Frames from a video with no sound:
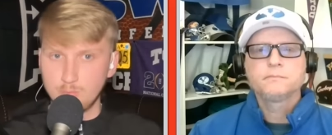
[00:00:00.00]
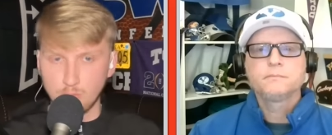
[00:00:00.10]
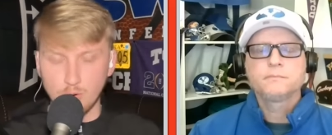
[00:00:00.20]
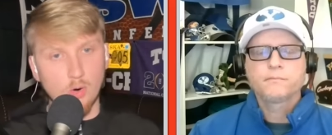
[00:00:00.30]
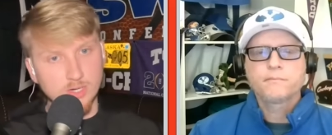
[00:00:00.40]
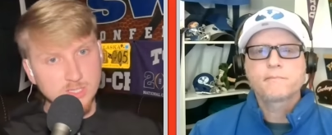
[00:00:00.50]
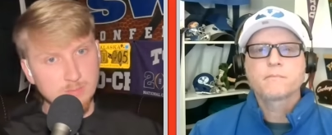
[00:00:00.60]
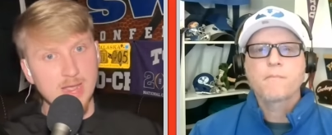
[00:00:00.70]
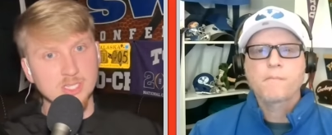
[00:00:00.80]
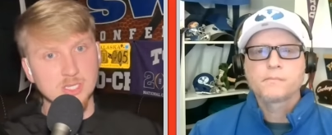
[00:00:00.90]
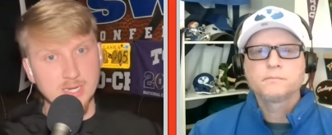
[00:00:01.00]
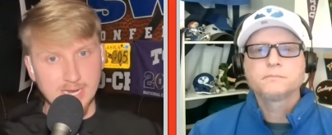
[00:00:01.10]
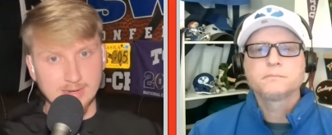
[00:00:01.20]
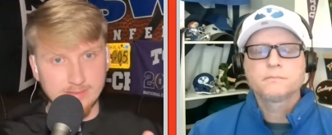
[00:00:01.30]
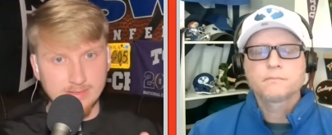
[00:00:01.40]
Speaker 1: pro expansion
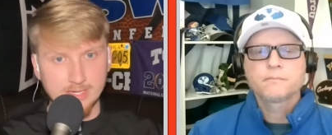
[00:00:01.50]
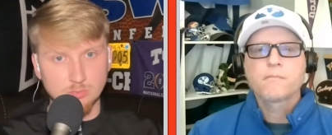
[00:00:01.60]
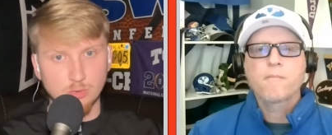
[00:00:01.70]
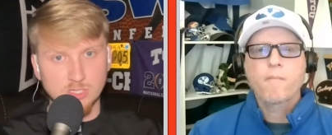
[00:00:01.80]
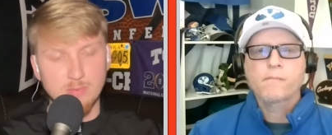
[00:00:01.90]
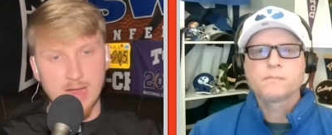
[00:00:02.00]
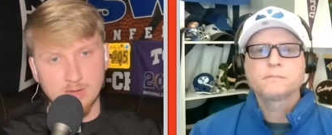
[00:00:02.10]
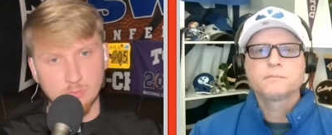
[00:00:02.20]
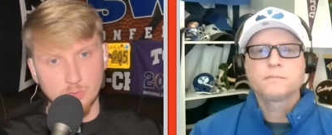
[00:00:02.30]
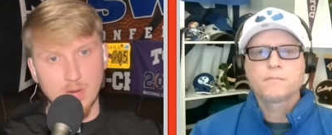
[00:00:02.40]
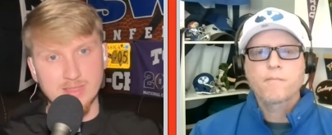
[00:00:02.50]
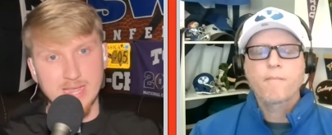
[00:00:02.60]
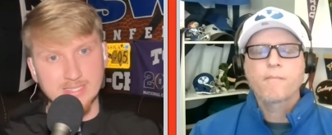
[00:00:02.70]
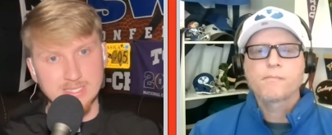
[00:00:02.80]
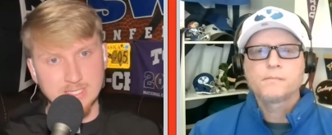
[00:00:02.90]
in this respect with the way the
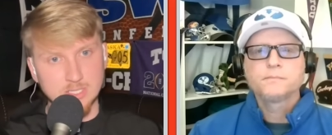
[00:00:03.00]
ACC